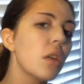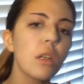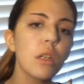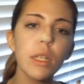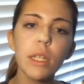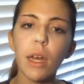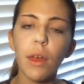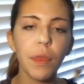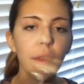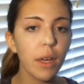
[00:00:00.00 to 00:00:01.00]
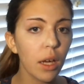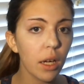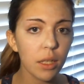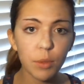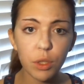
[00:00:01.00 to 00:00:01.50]
Alrighty, I think
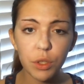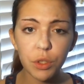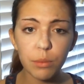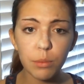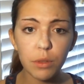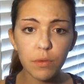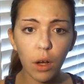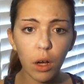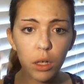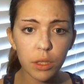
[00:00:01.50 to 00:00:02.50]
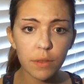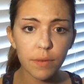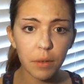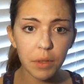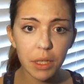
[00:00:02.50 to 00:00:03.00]
I'm good to move on to
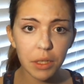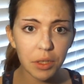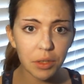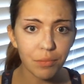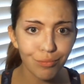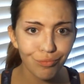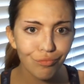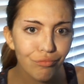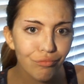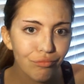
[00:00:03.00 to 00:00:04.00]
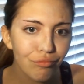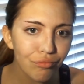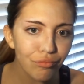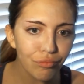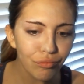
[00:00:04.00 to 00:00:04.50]
foundation.
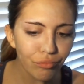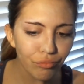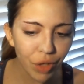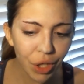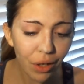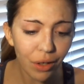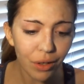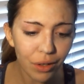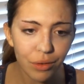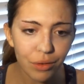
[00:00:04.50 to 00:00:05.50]
Yeah.